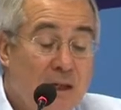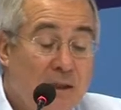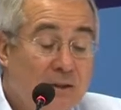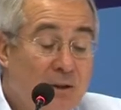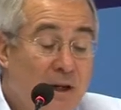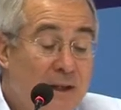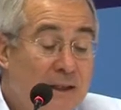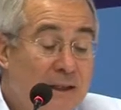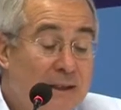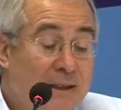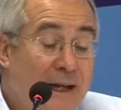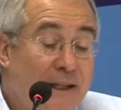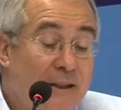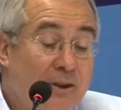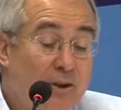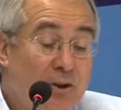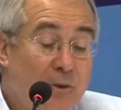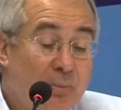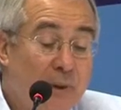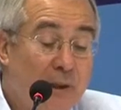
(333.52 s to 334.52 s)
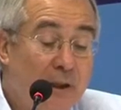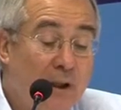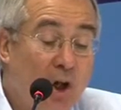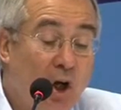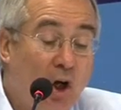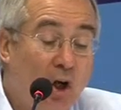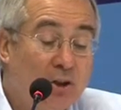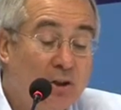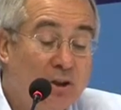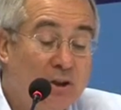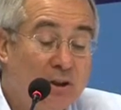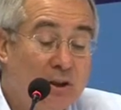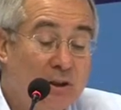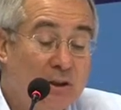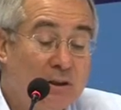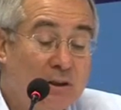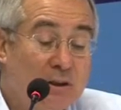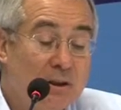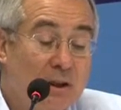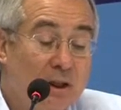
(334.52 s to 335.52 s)
So I think that should be a
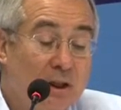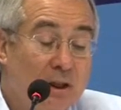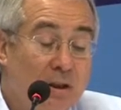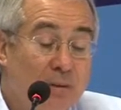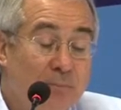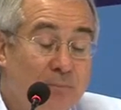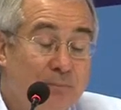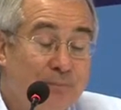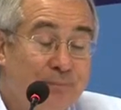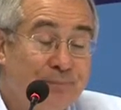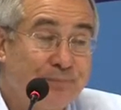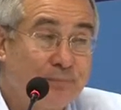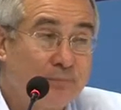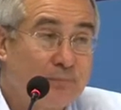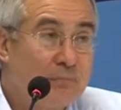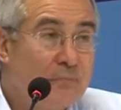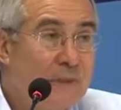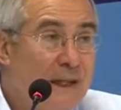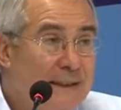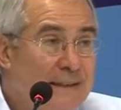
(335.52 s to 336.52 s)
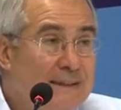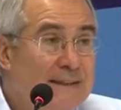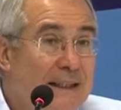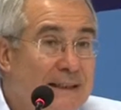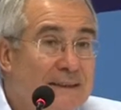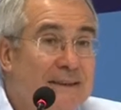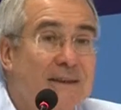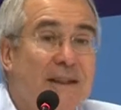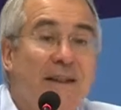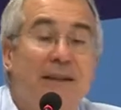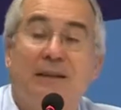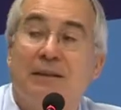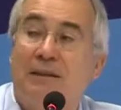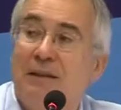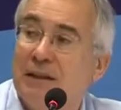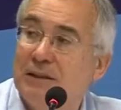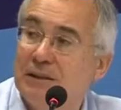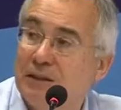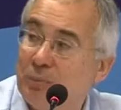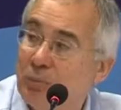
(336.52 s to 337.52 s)
constant testing,
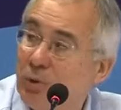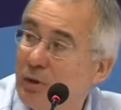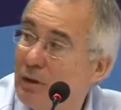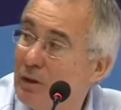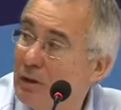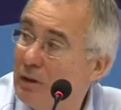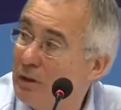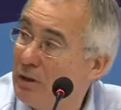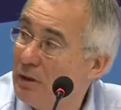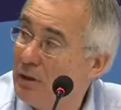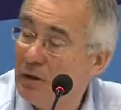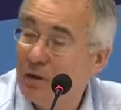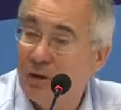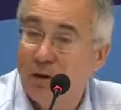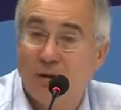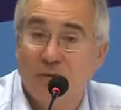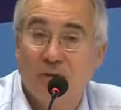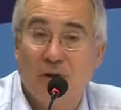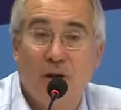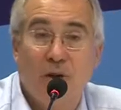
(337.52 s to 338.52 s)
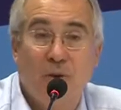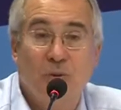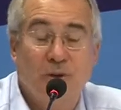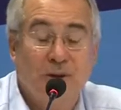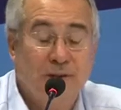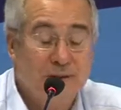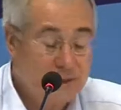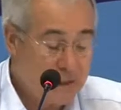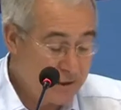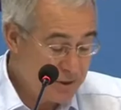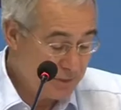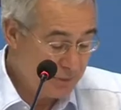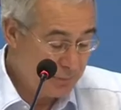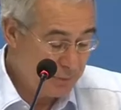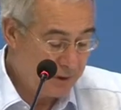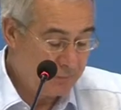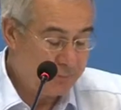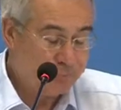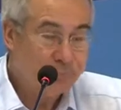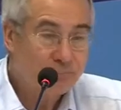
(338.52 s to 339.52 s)
as it were, of the whole discussion.
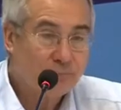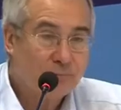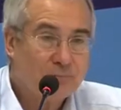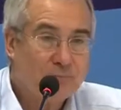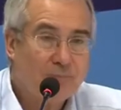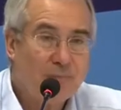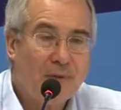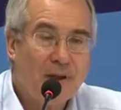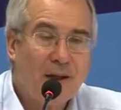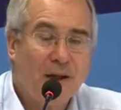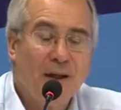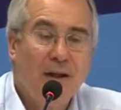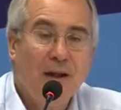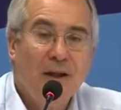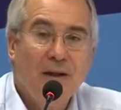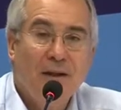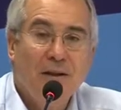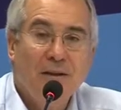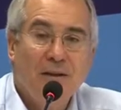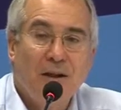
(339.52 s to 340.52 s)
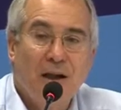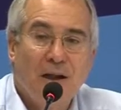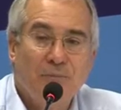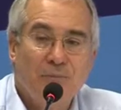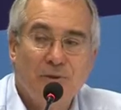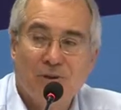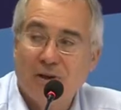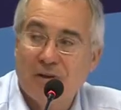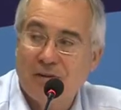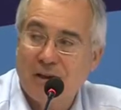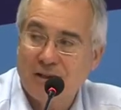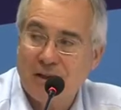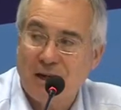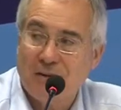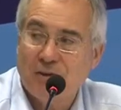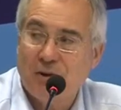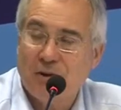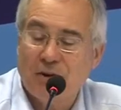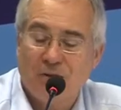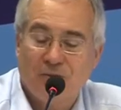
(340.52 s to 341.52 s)
But I'm sorry, Rajat,
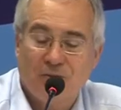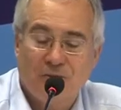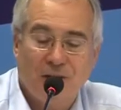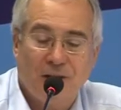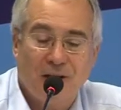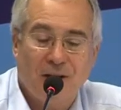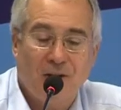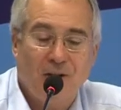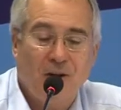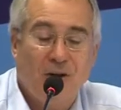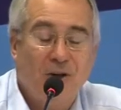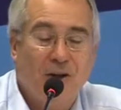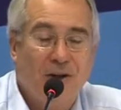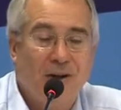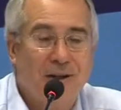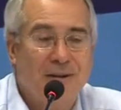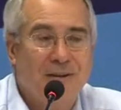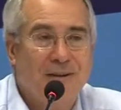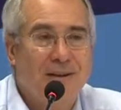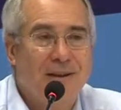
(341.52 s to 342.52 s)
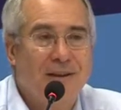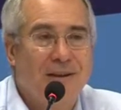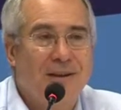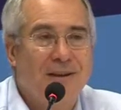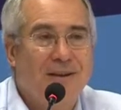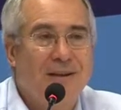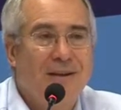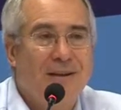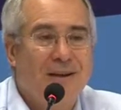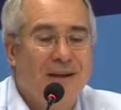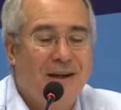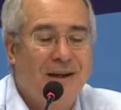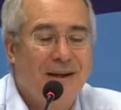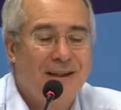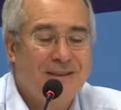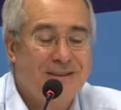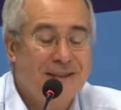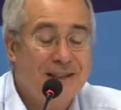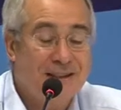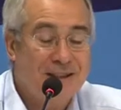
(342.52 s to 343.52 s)
I've gone on for a little longer than I
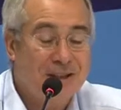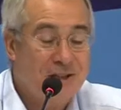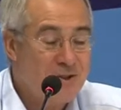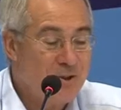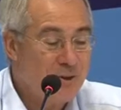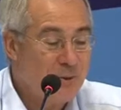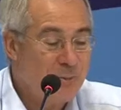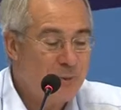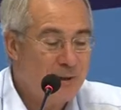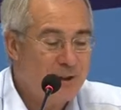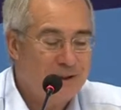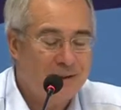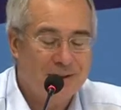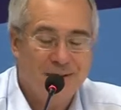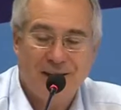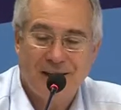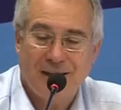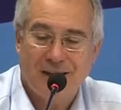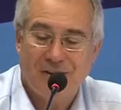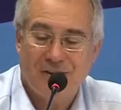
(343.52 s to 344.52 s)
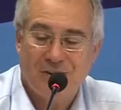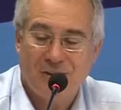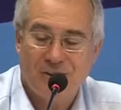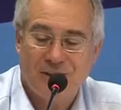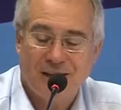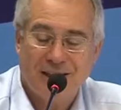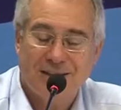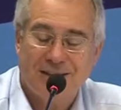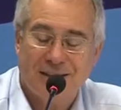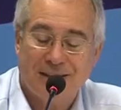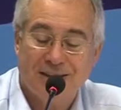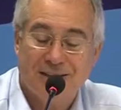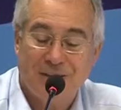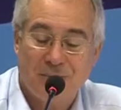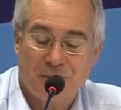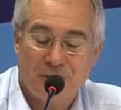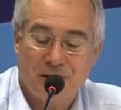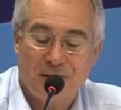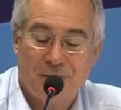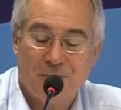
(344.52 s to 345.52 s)
intended to, but I get enthusiastic
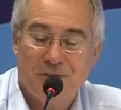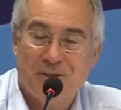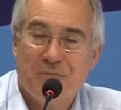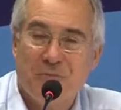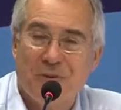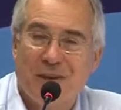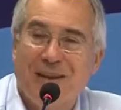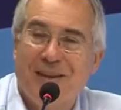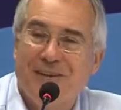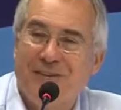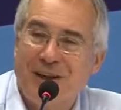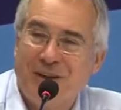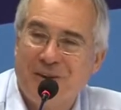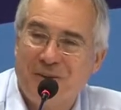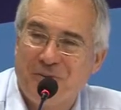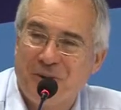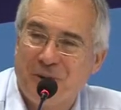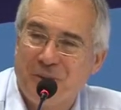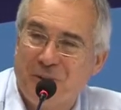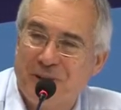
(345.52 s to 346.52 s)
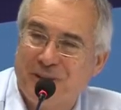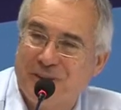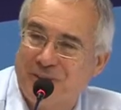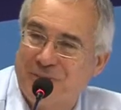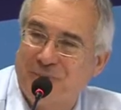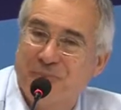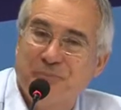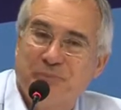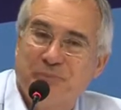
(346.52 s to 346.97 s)
sometimes. Thank you very much.